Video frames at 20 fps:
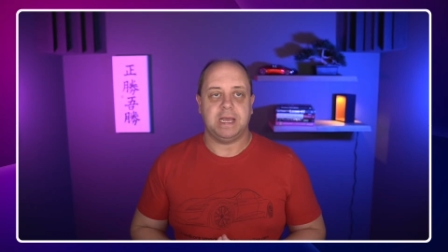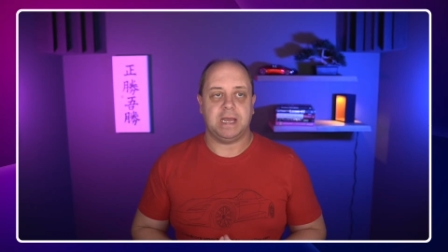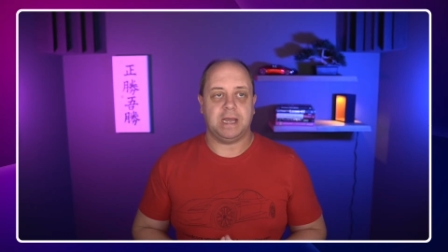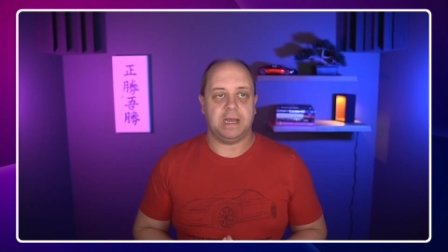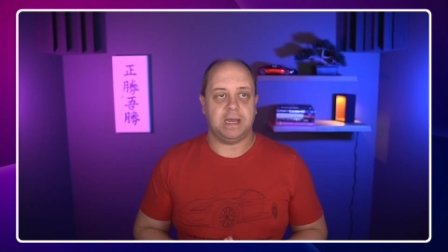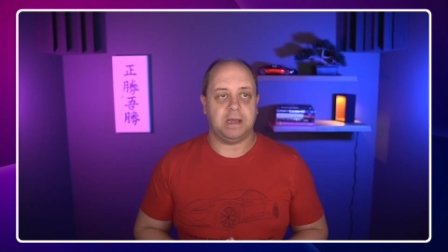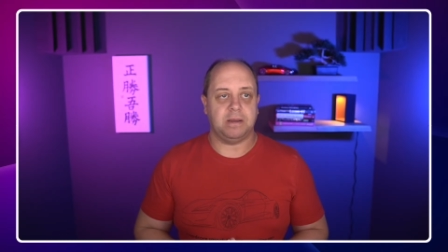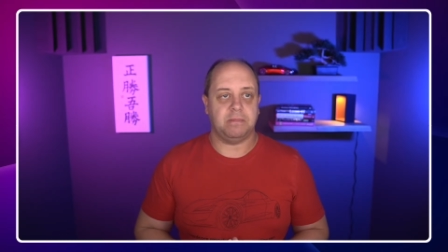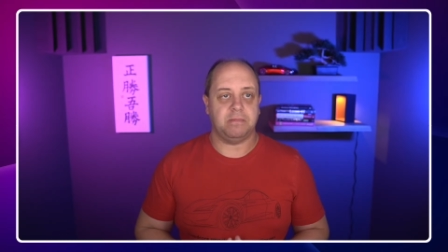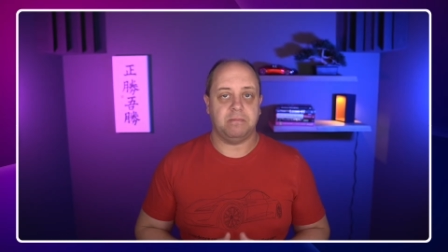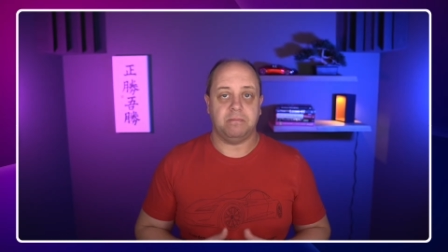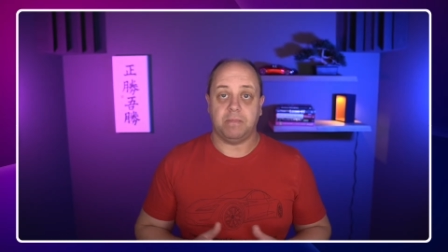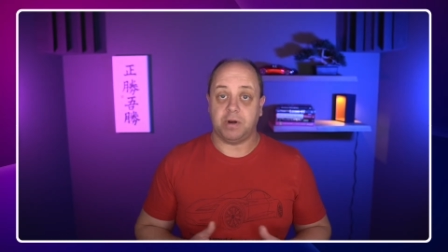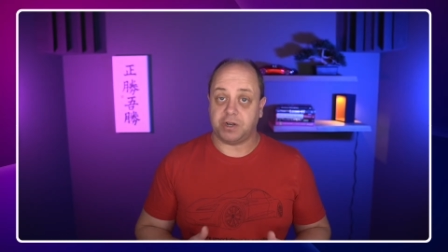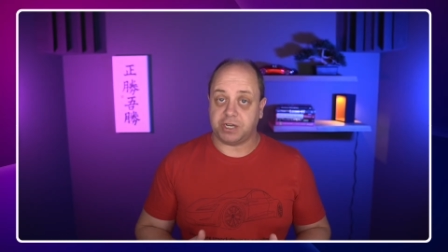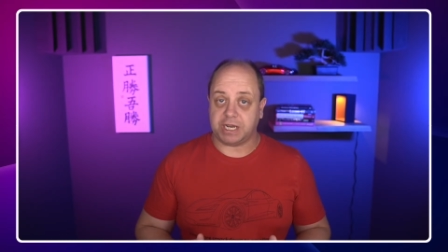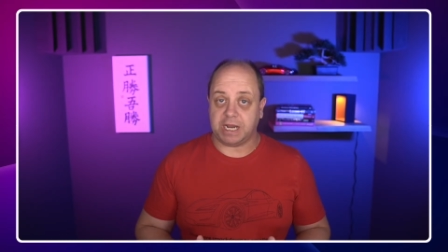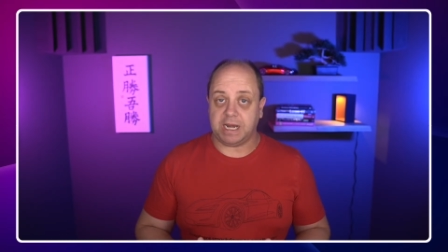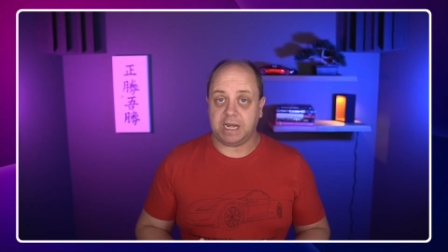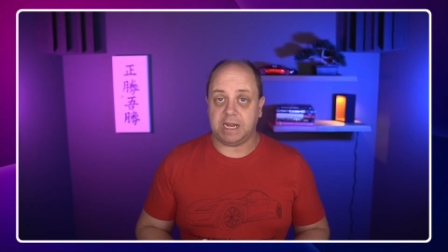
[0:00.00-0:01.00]
Um,
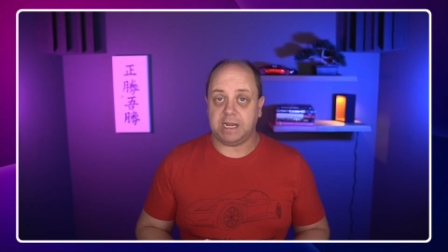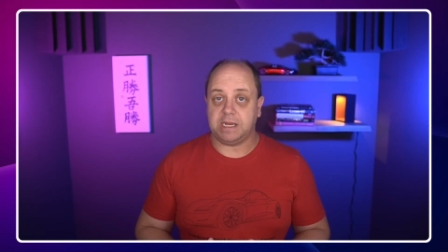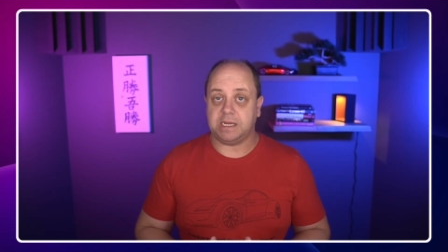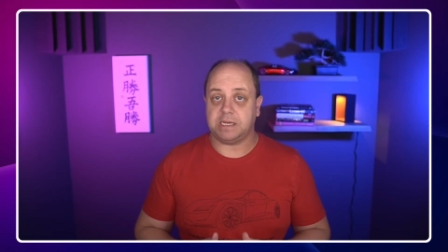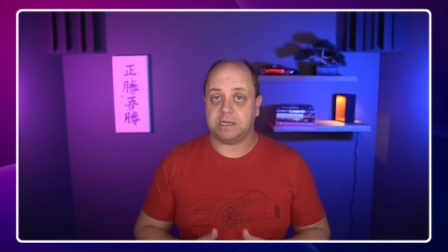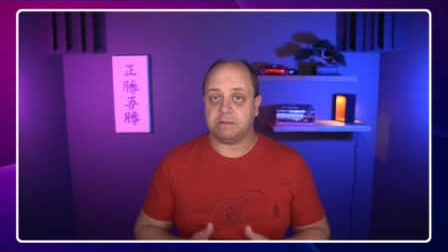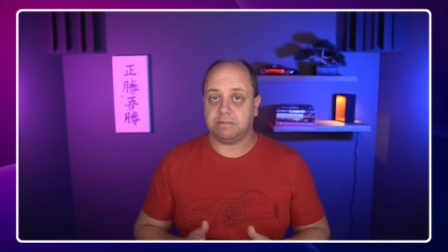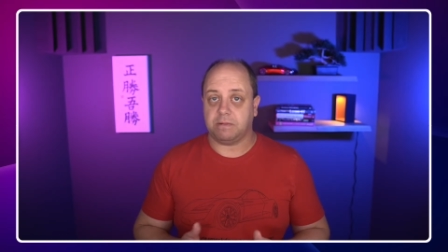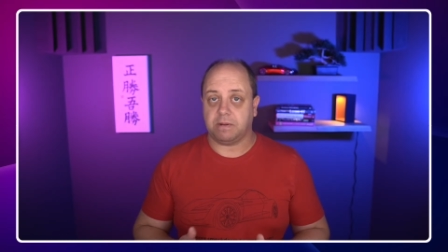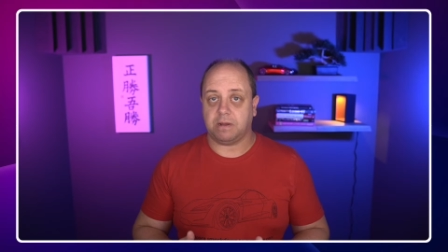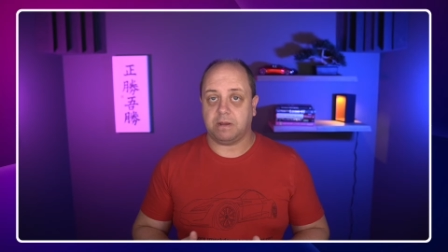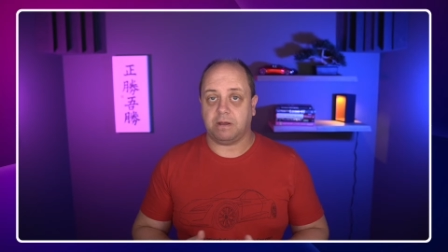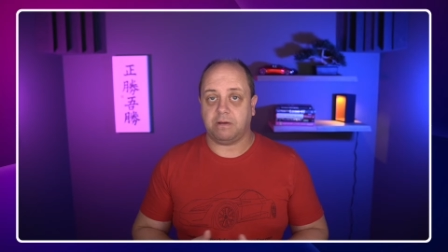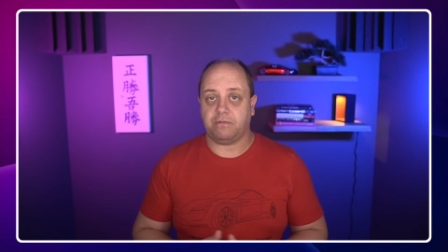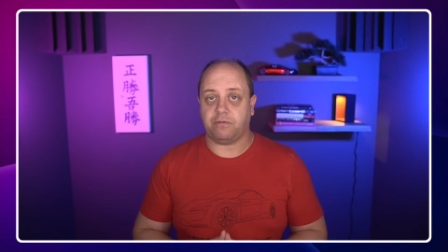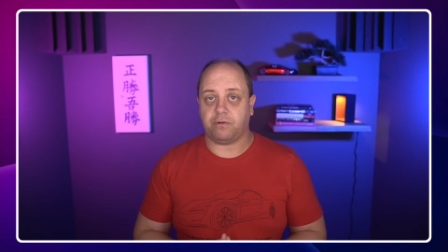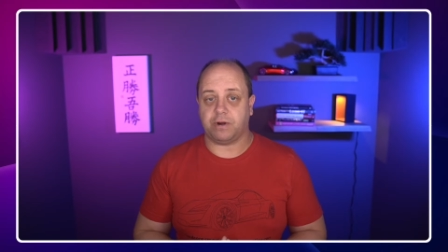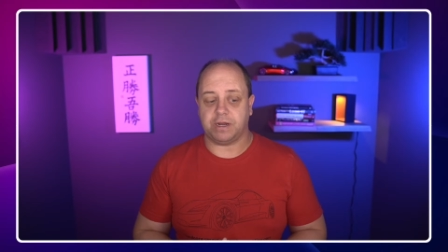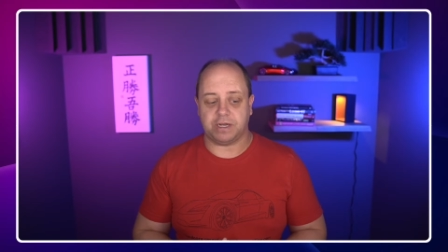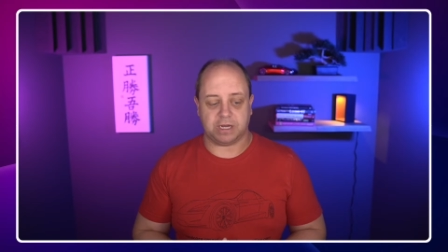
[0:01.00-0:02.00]
Mercedes, uh,
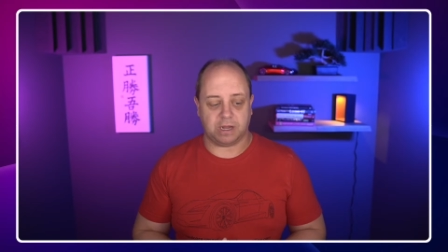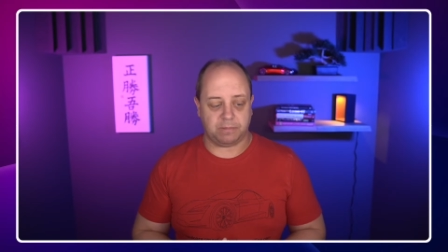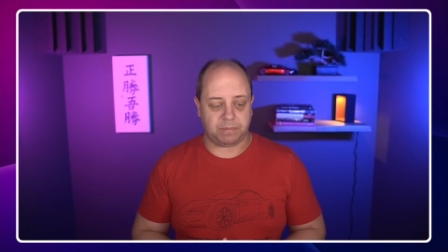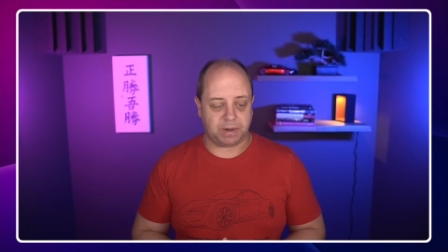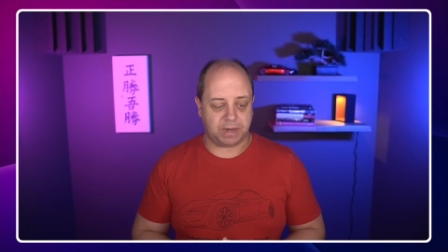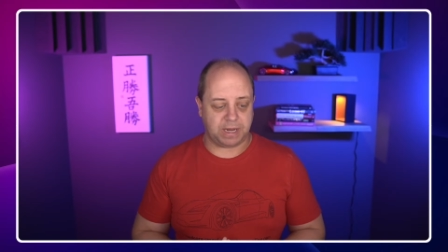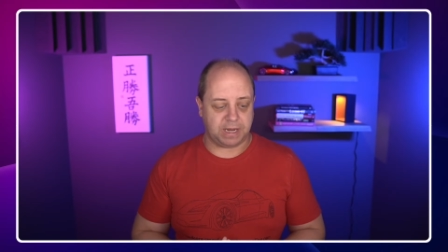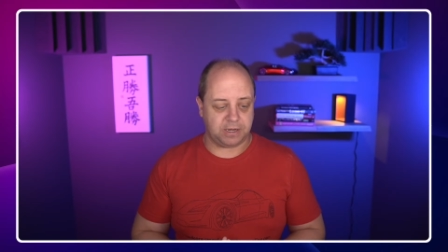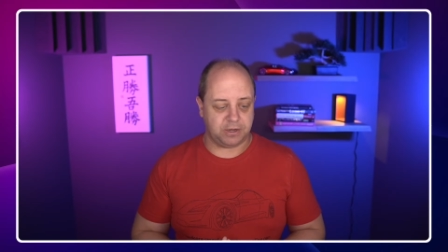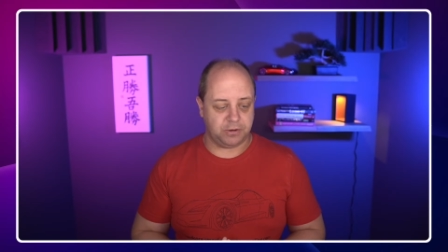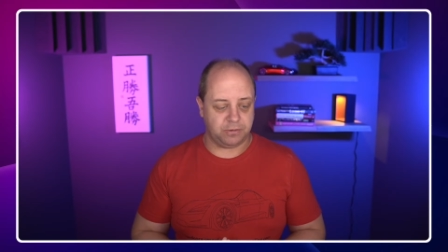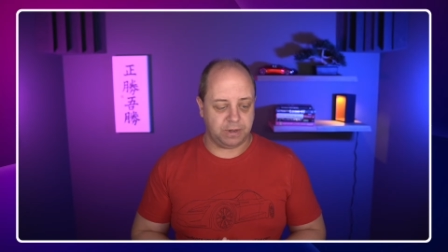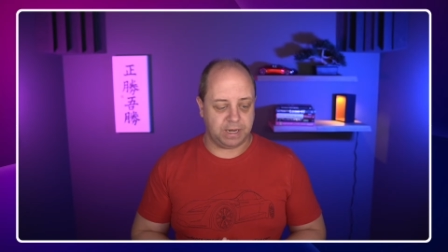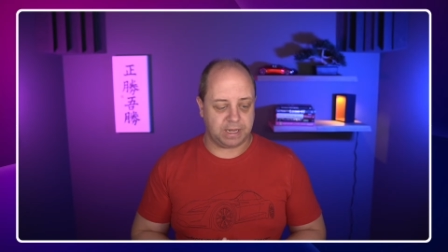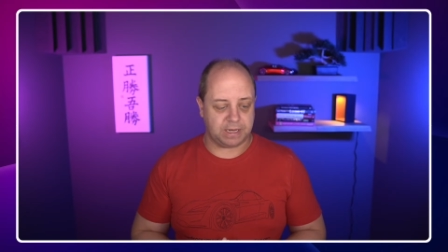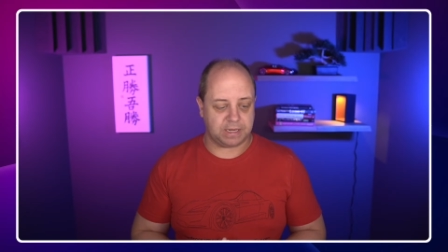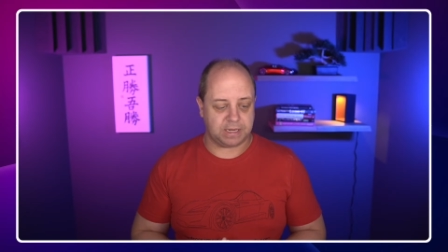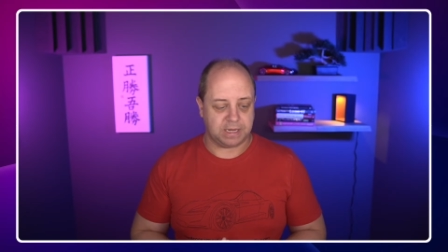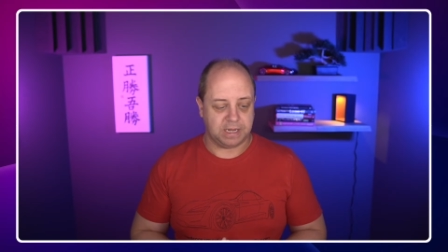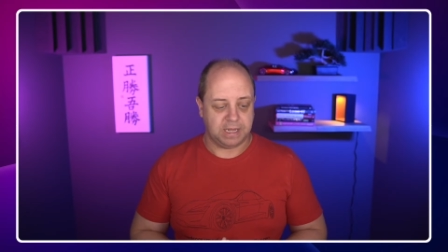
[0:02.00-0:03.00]
for example, can do
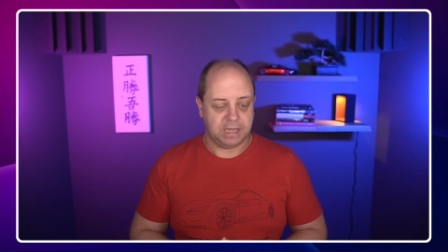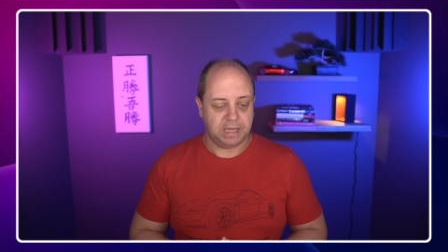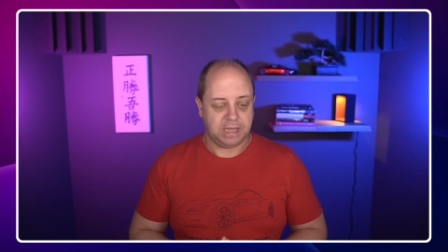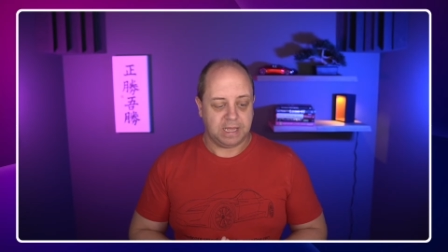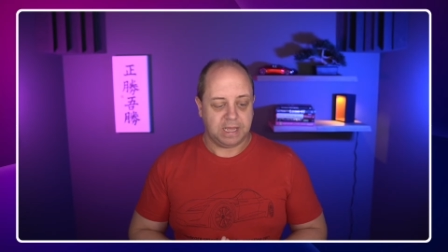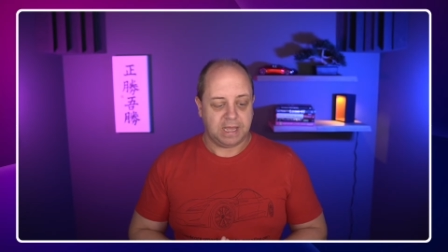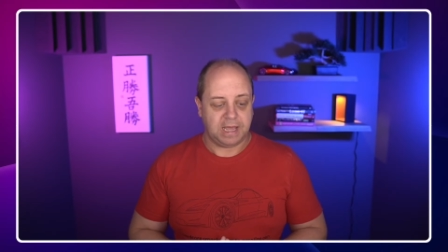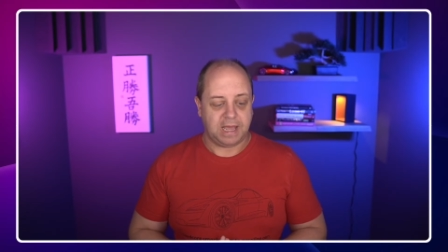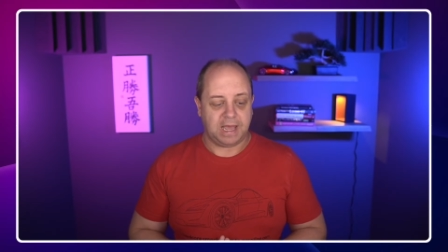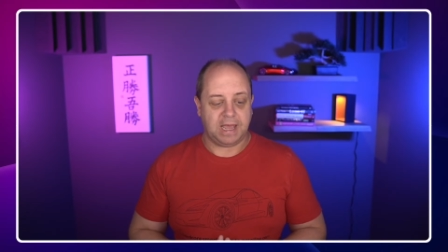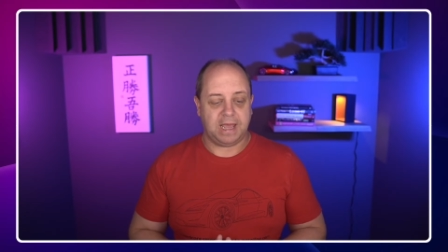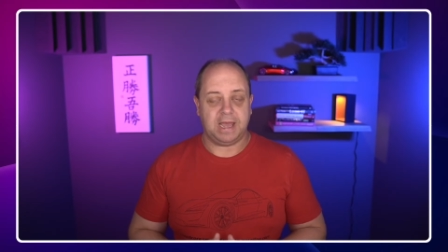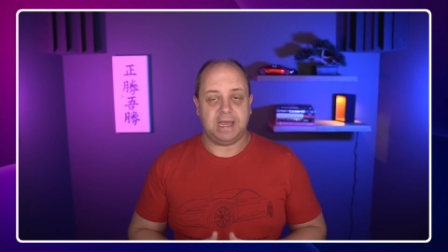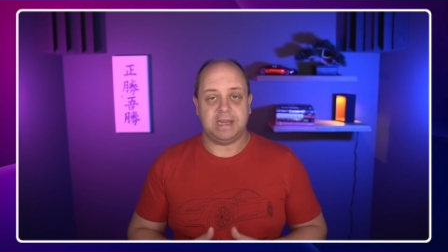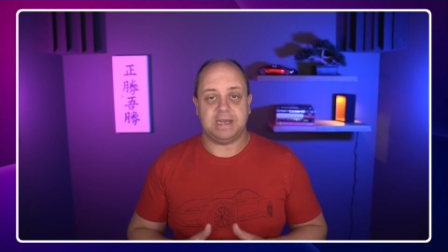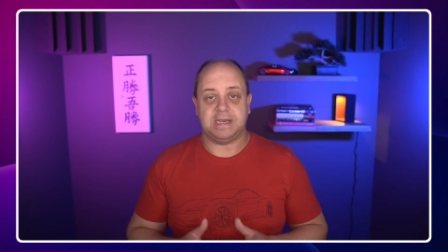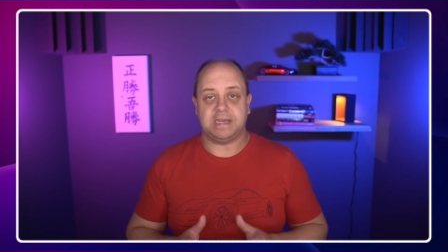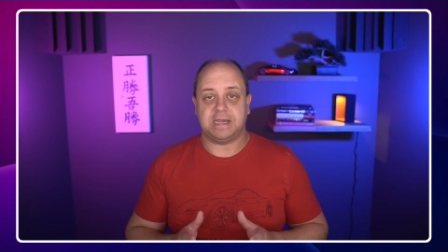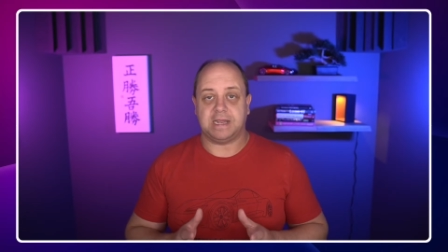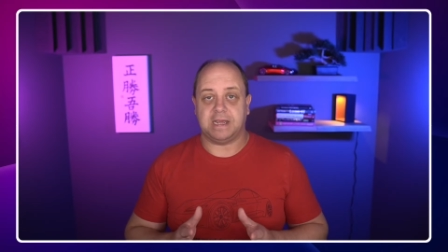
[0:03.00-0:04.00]
that.
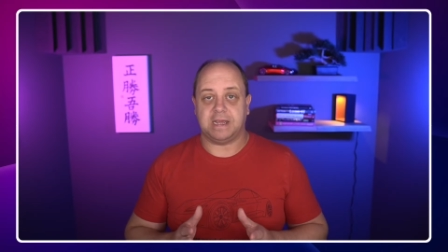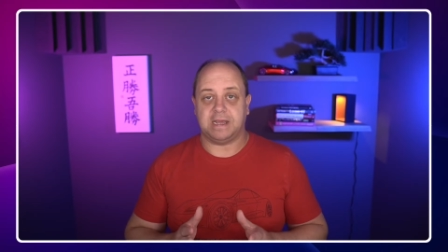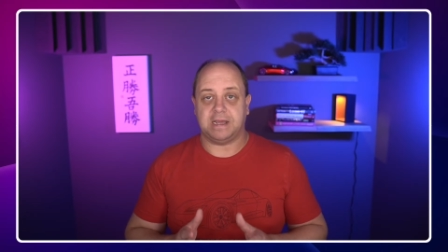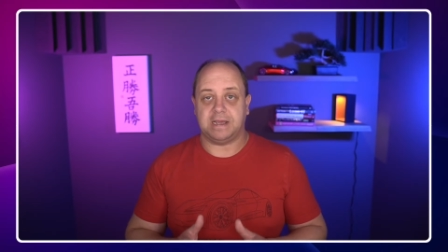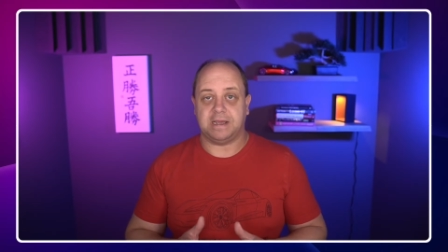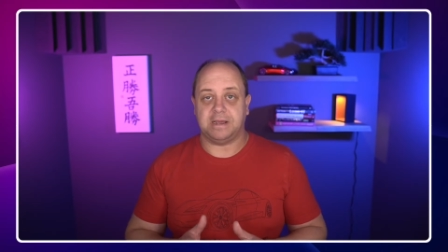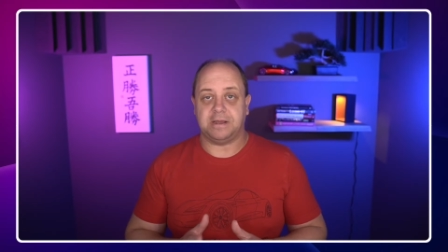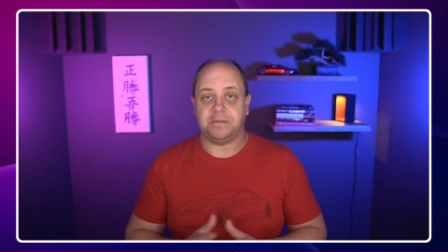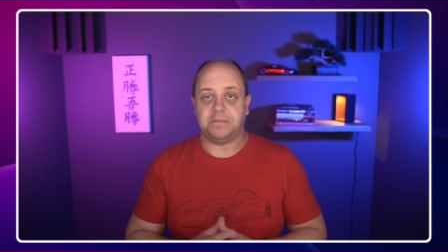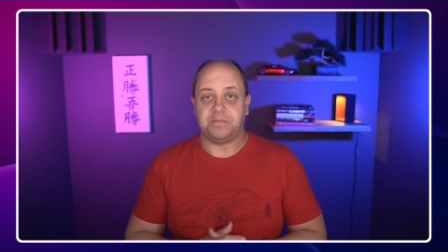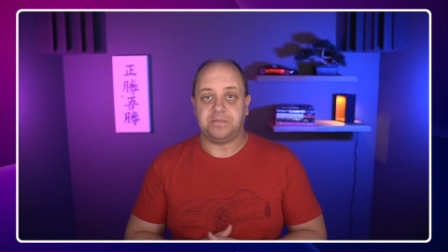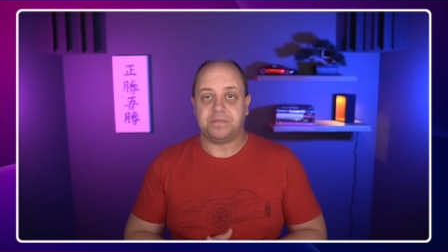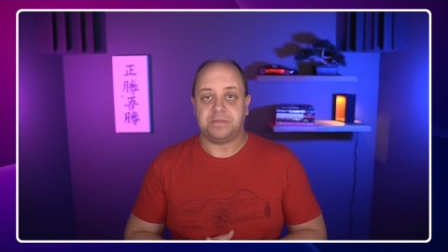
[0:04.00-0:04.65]
And uh,